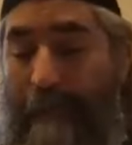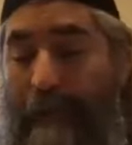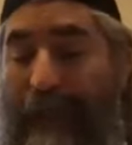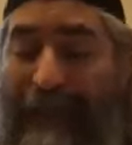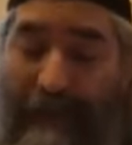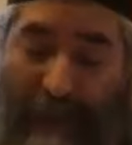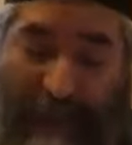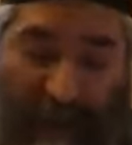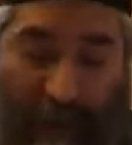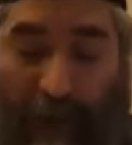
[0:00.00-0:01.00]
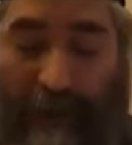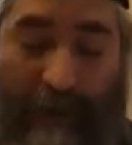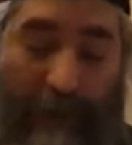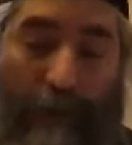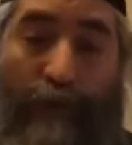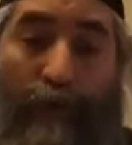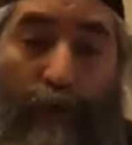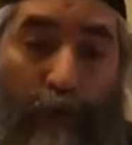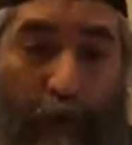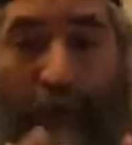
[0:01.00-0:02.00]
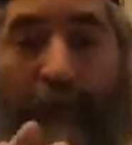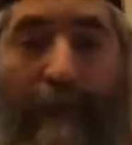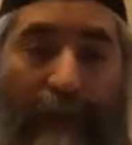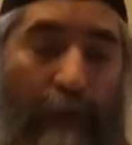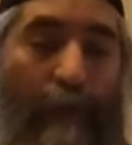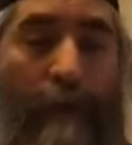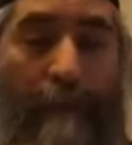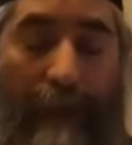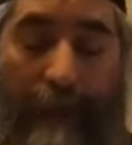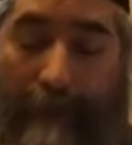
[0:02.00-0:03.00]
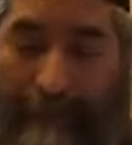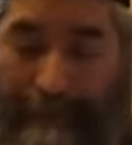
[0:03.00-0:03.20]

But as we start the new journey of Shlomo HaMelech